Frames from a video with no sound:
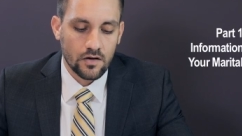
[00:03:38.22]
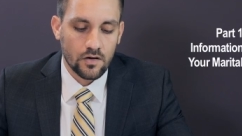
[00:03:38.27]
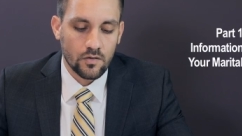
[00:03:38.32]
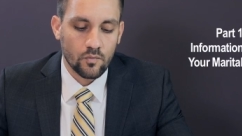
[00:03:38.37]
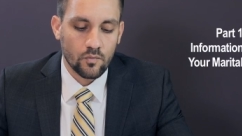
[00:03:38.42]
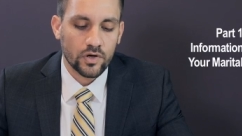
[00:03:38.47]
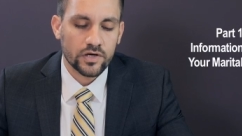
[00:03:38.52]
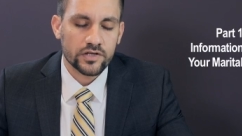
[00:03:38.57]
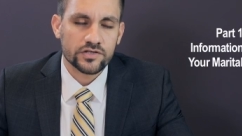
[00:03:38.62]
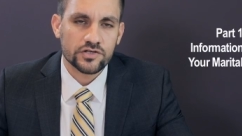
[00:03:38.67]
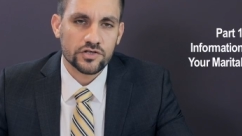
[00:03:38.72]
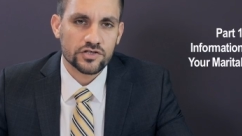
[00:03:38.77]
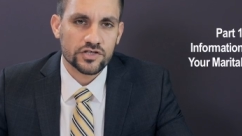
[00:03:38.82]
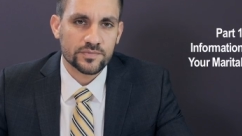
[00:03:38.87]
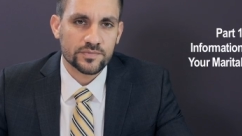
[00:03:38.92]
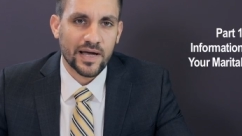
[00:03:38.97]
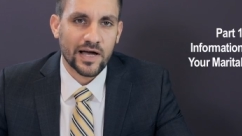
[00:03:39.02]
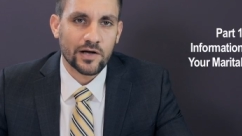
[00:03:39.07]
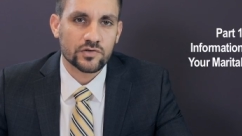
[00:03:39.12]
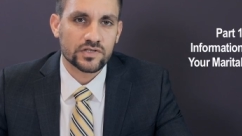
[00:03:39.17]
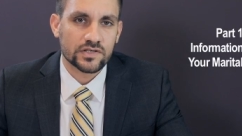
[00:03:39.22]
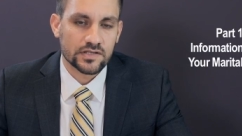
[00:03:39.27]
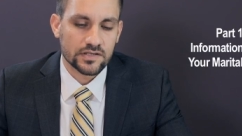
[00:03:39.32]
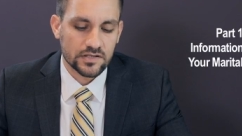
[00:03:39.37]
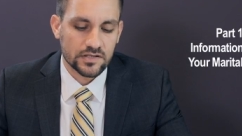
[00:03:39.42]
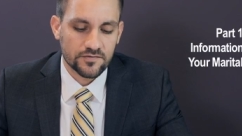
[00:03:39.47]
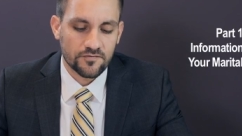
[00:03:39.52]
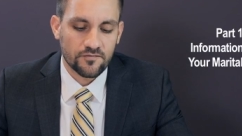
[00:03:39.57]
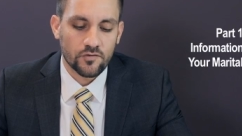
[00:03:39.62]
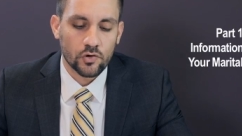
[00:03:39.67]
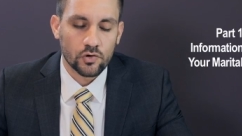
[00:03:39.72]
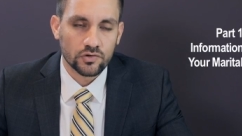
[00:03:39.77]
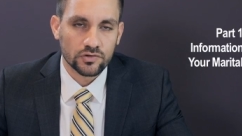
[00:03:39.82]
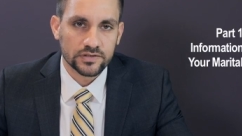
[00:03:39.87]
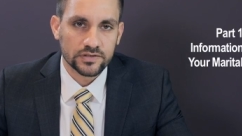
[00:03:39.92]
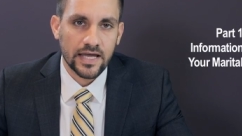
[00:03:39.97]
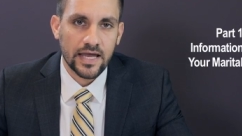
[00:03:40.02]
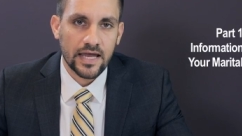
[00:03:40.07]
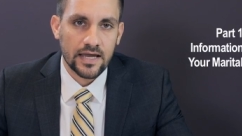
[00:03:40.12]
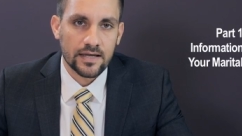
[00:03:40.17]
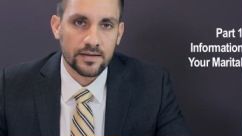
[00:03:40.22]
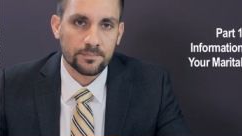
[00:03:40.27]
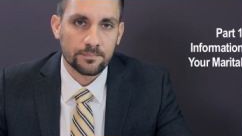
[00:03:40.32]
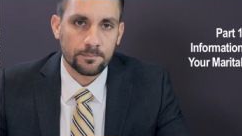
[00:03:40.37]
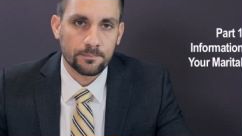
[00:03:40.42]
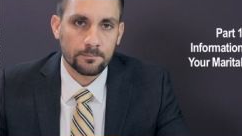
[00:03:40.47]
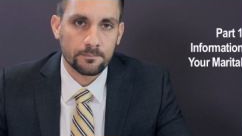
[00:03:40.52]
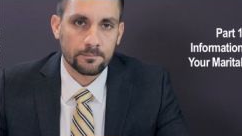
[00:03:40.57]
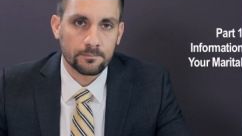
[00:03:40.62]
What is your spouse's full name?